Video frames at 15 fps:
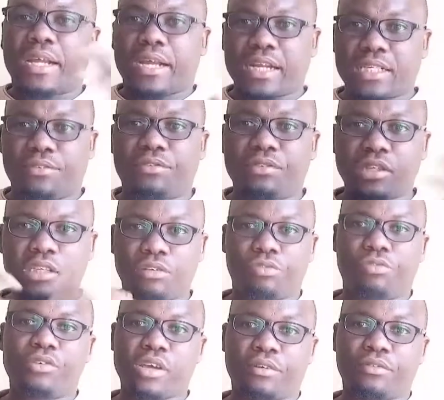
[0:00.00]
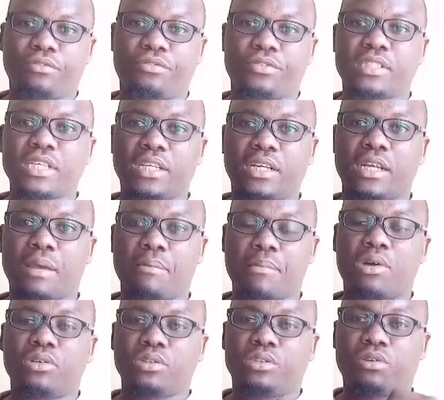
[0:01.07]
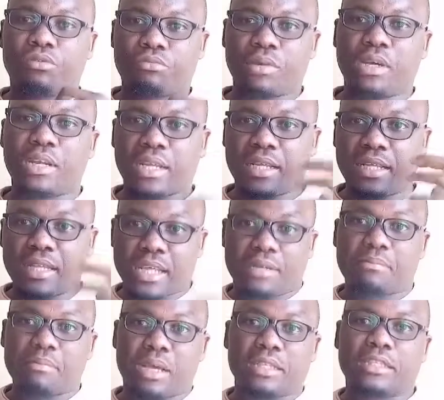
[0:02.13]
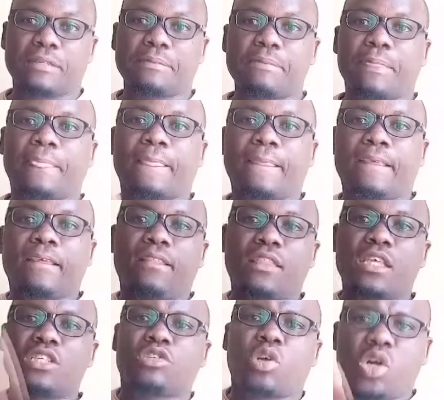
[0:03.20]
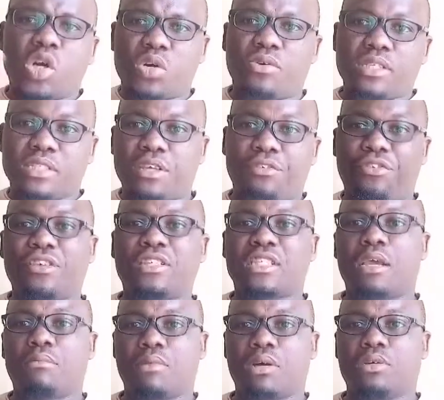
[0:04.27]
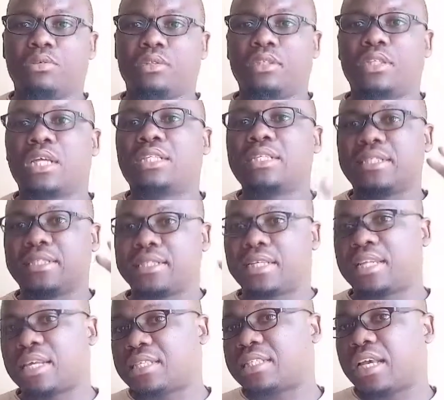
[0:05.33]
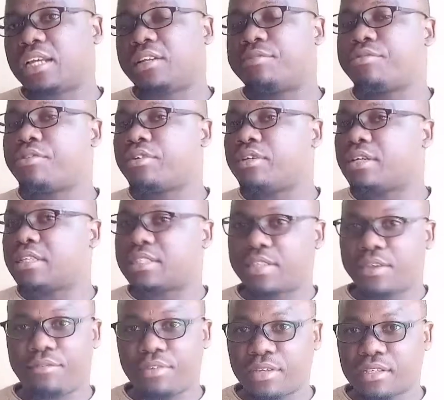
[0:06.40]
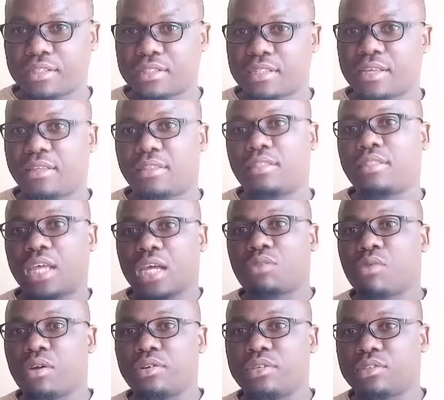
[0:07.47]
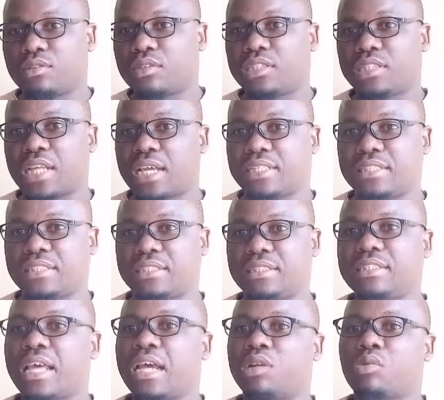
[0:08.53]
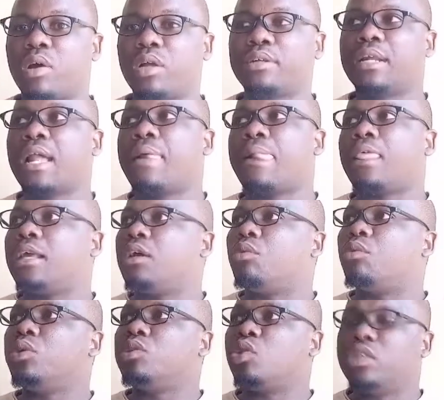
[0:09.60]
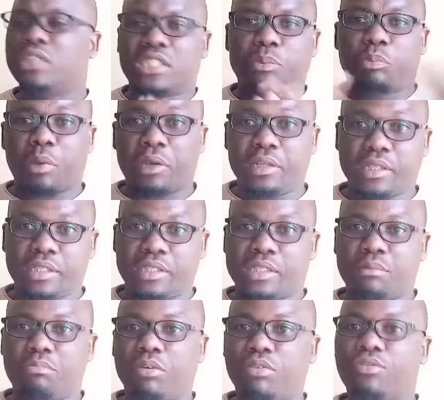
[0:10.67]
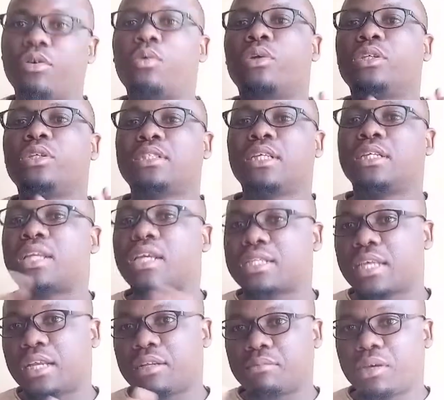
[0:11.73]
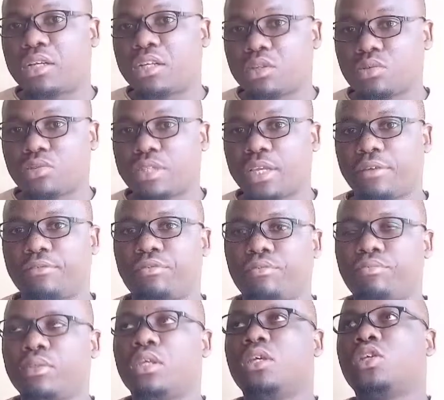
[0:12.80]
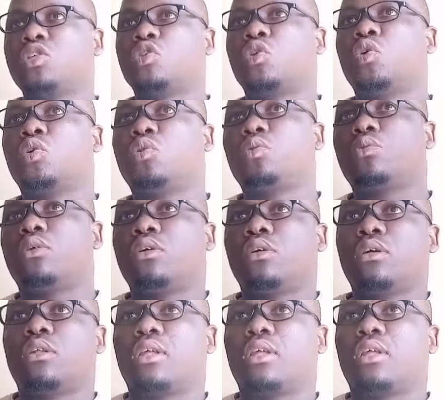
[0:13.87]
gracefully, if we have certain amount of money in that month, there's always a fixed amount that is set aside for savings. That one is not touched. That one, we don't spend before we set aside money to save. So